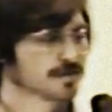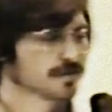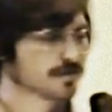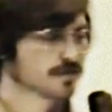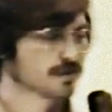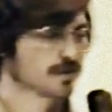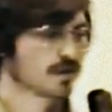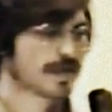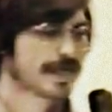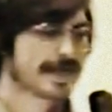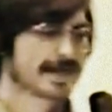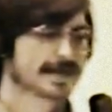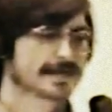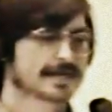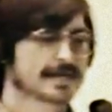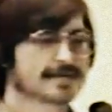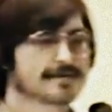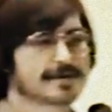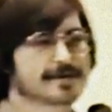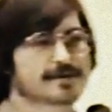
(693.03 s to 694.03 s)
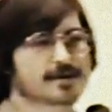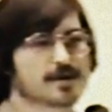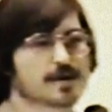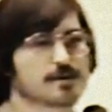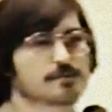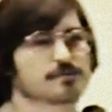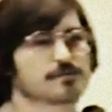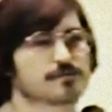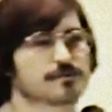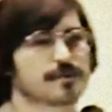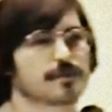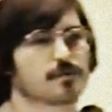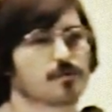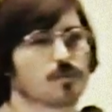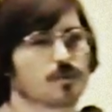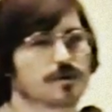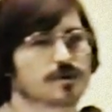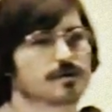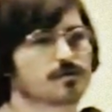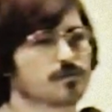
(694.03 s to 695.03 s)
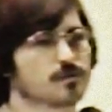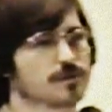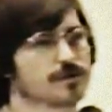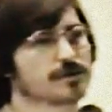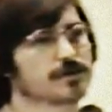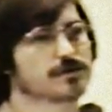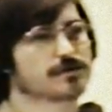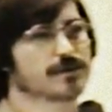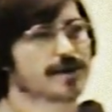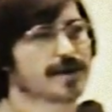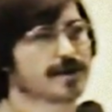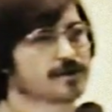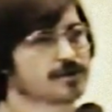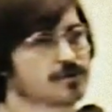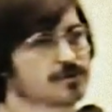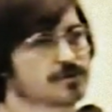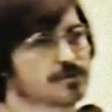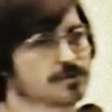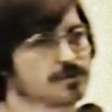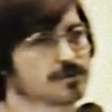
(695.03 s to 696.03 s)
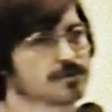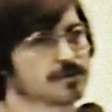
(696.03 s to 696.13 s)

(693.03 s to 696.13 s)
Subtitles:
So, and again, that comes from that one-on-one interaction.